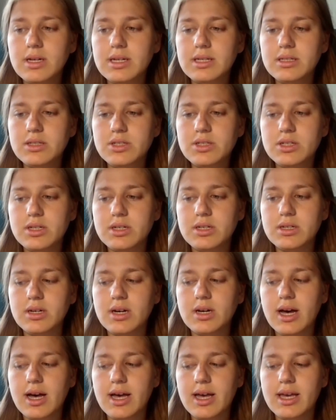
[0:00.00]
And
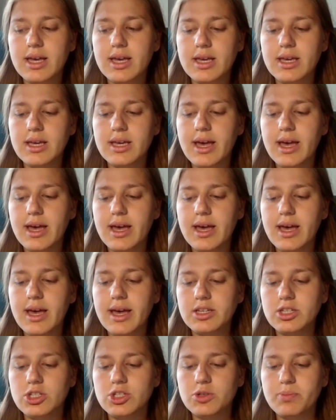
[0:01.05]
I
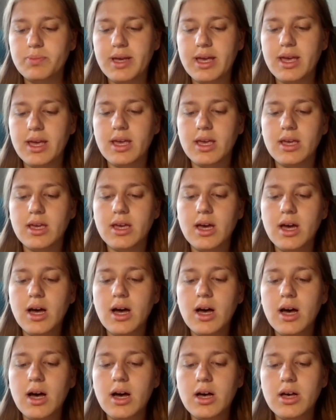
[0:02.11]
had to pay
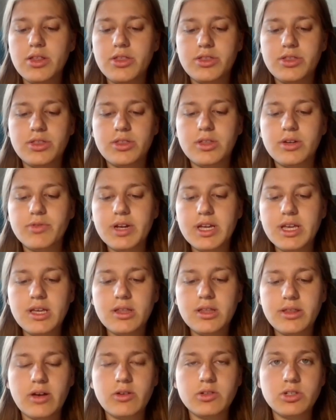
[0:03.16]

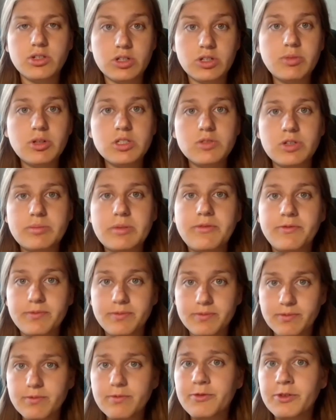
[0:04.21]
3,000 rubles for my
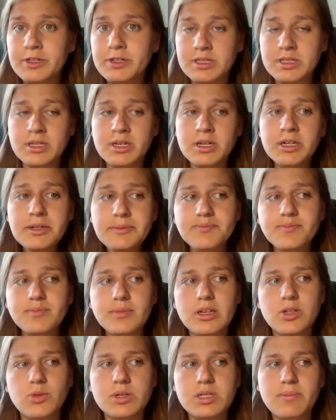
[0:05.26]
first year.
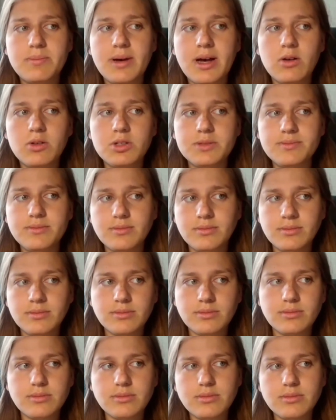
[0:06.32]
It was about
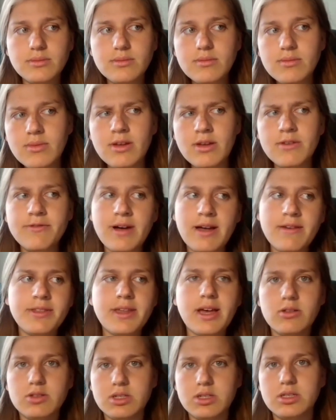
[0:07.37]

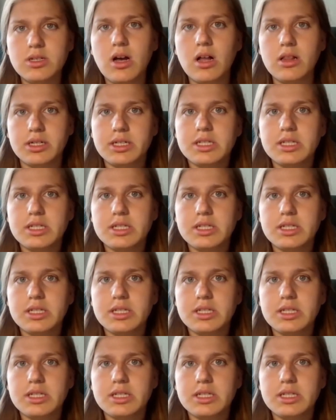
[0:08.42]
$5,000 at